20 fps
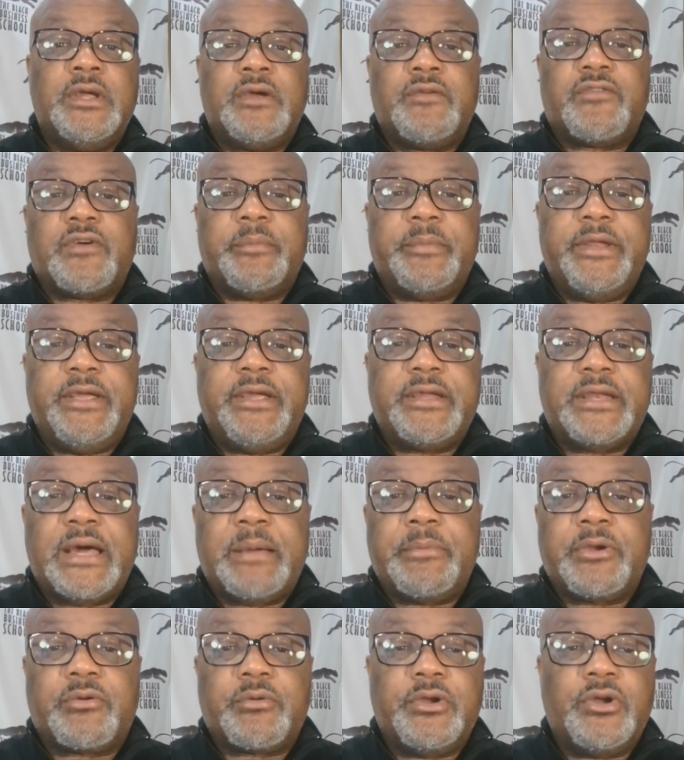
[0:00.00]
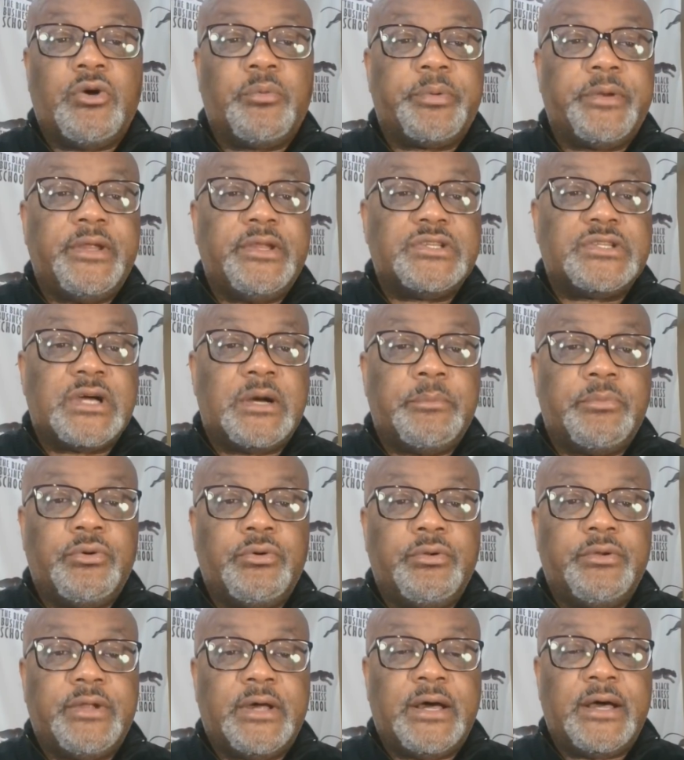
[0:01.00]
from an economic reopening
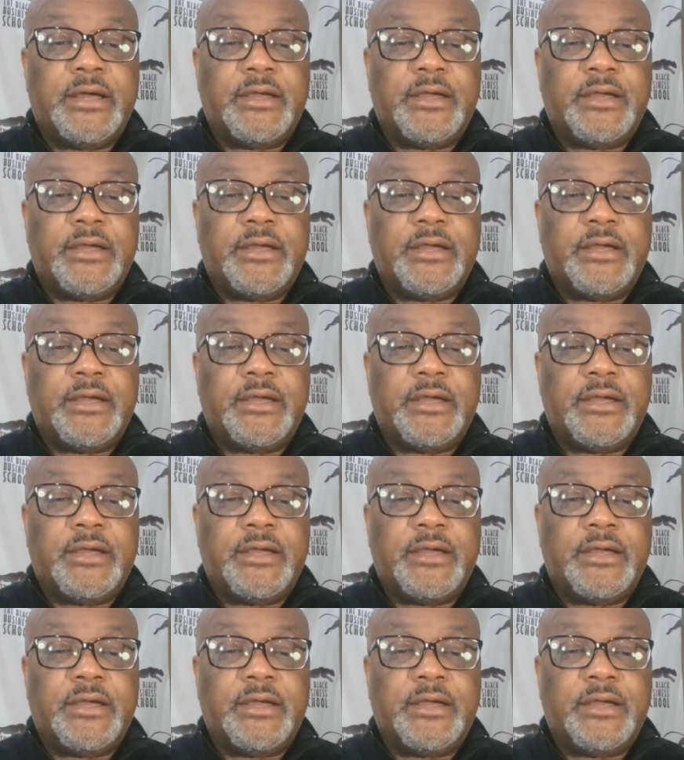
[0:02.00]
tumbled, uh,